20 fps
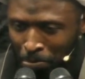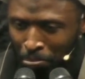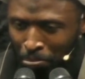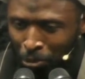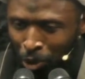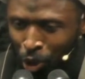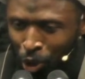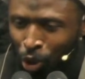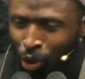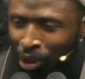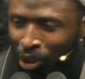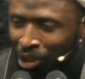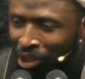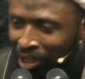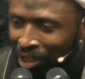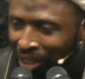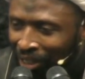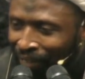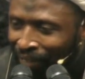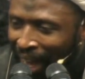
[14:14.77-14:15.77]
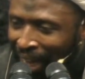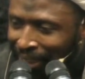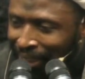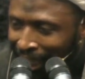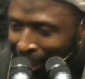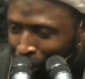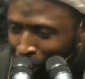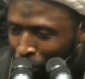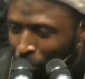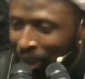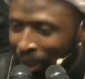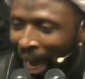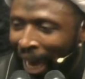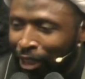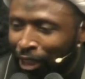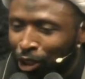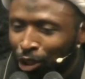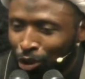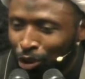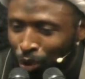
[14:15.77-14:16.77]
should serve as an
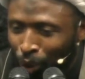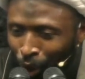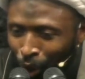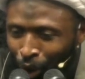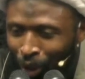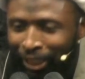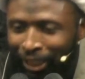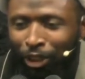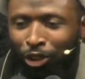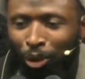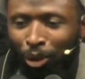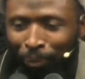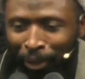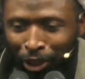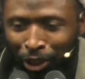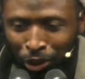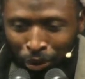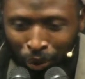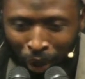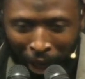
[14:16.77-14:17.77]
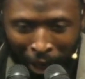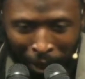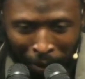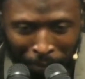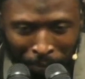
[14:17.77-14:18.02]
introduction to all the topics to come.